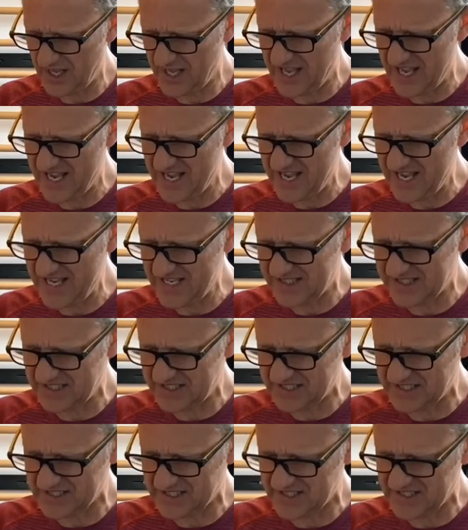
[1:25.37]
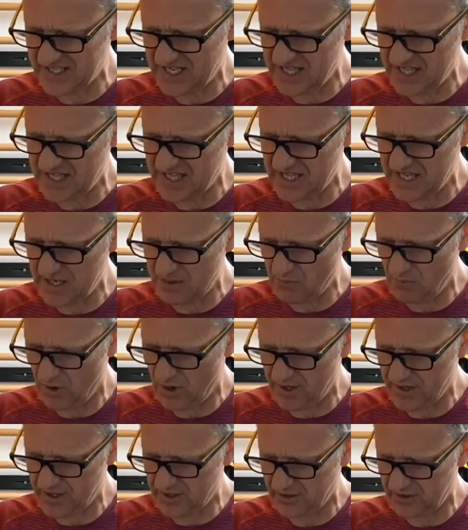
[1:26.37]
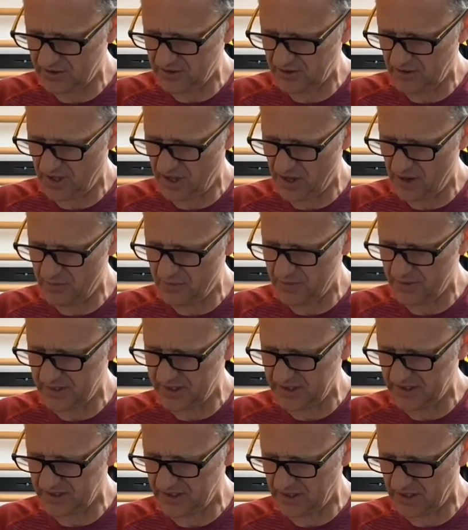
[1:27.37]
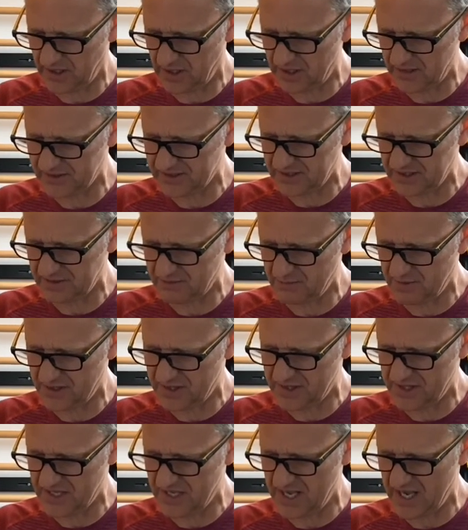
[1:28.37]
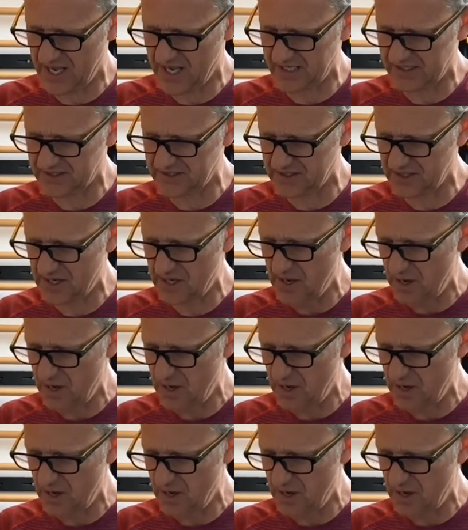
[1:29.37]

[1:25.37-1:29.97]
easy to see the white knuckle opening and closing with the hands,